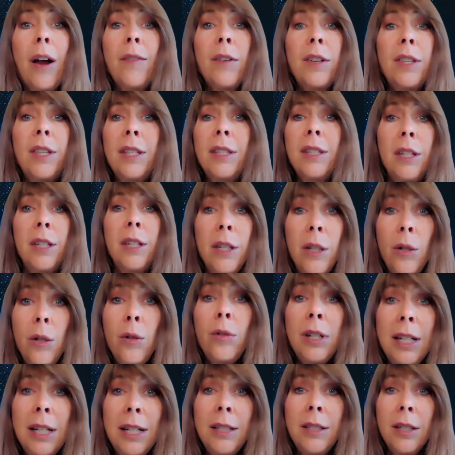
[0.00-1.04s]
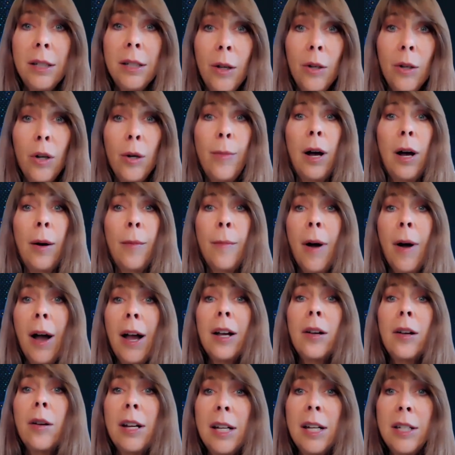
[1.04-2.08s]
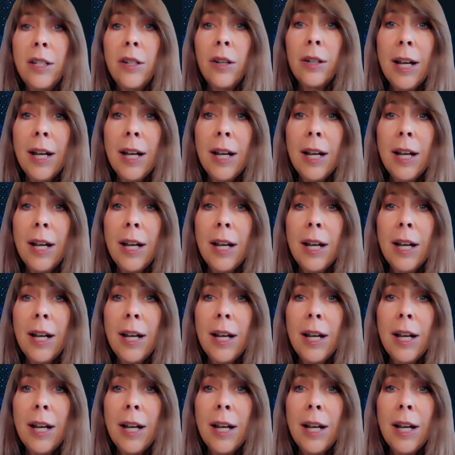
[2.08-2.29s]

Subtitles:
everything that you need to know about migrating